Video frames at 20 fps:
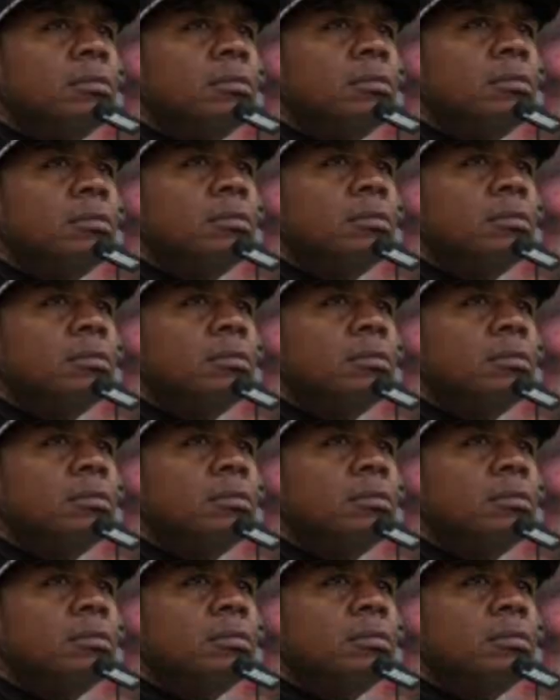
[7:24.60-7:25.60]

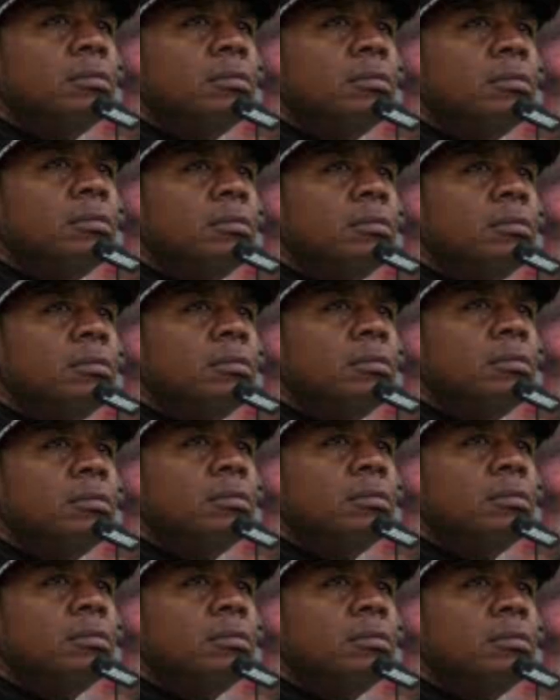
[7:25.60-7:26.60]

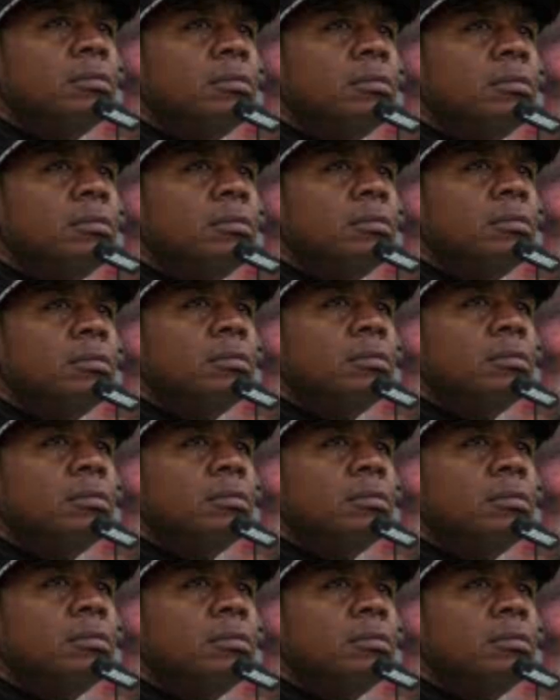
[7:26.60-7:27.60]

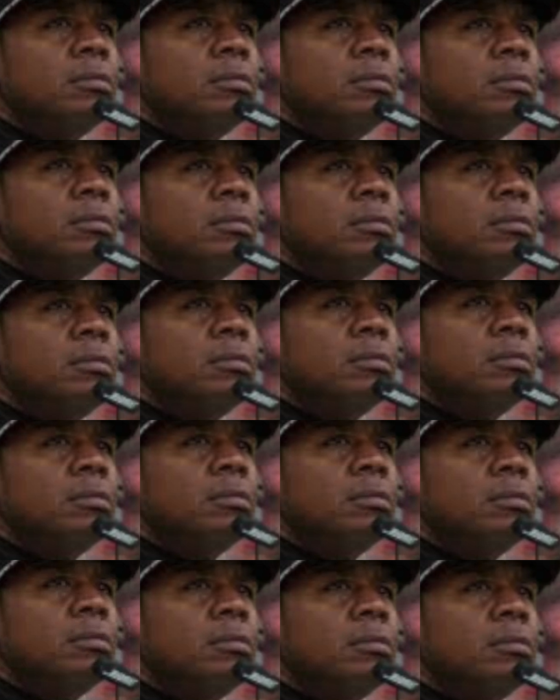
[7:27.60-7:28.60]

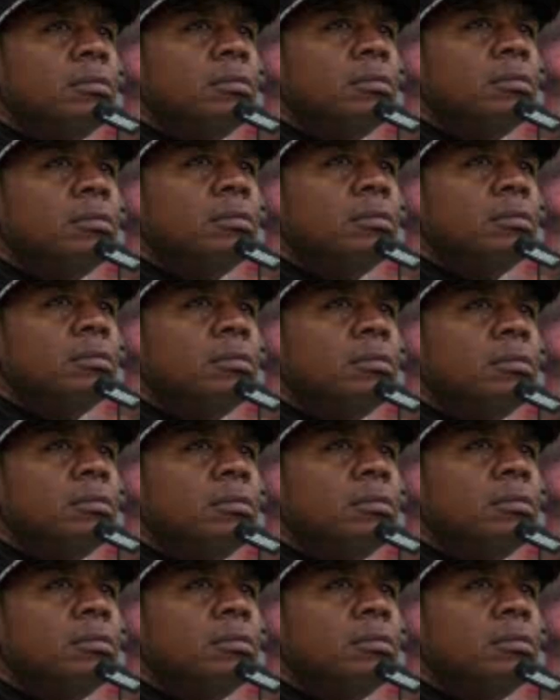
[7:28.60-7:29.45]
[no speech]